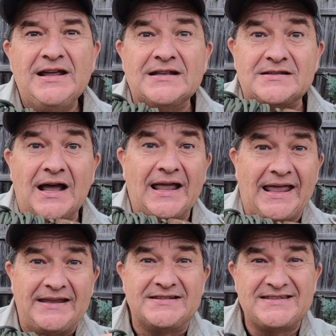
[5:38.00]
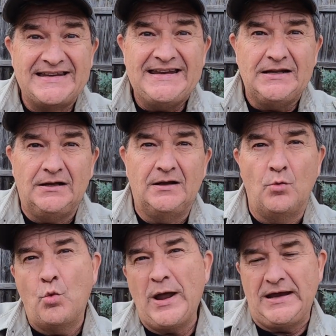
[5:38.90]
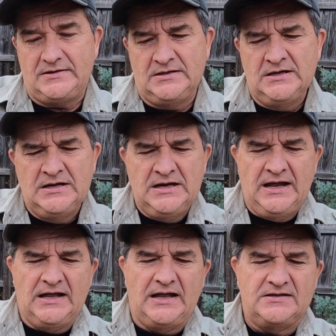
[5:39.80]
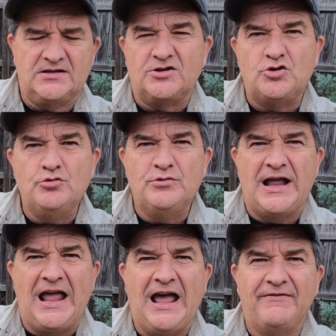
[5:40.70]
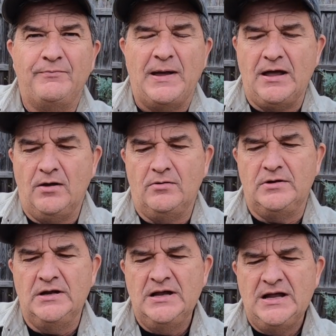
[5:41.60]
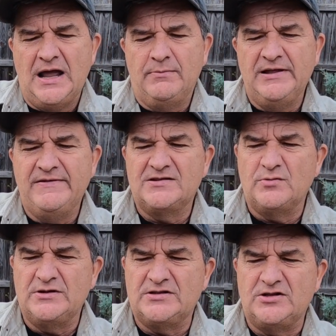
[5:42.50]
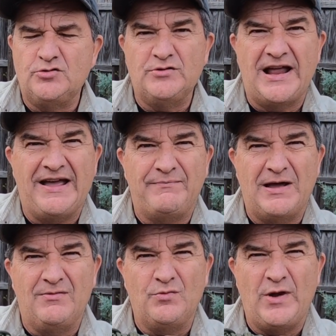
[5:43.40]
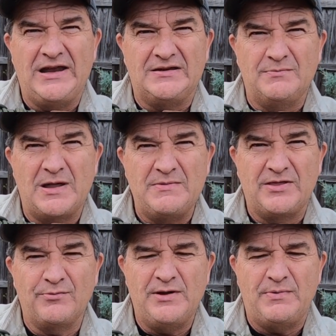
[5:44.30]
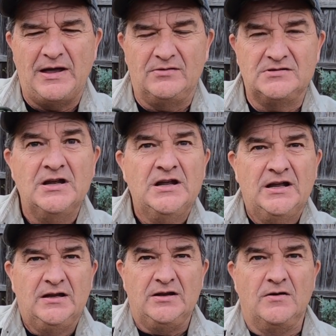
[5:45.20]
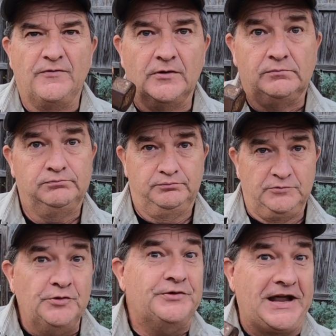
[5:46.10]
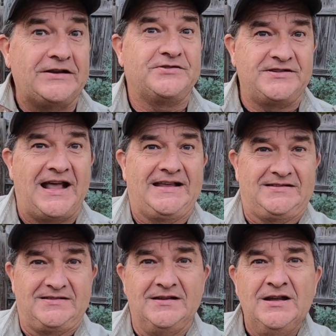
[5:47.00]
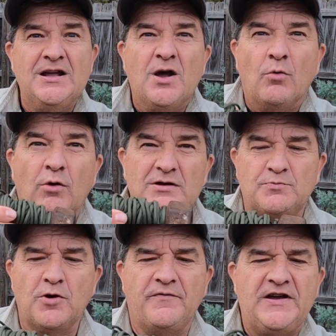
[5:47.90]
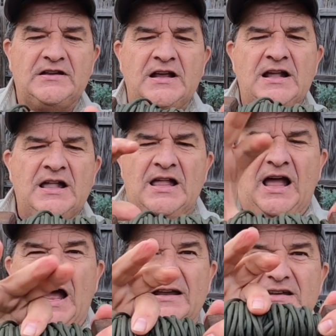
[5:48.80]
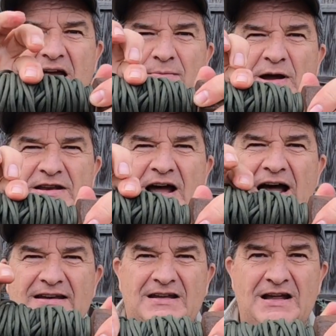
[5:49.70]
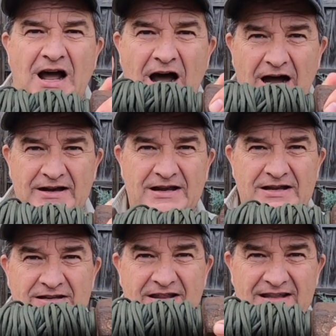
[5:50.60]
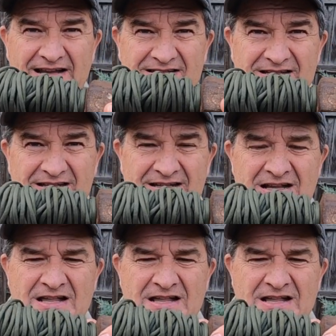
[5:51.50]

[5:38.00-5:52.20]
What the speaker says: it's a steel weight. It's a 2.5 pound. I believe this one is a 2.5 pound weight. It might be 3 pounds, you know, for doing exercises. Works perfect. I tie my knot on to this,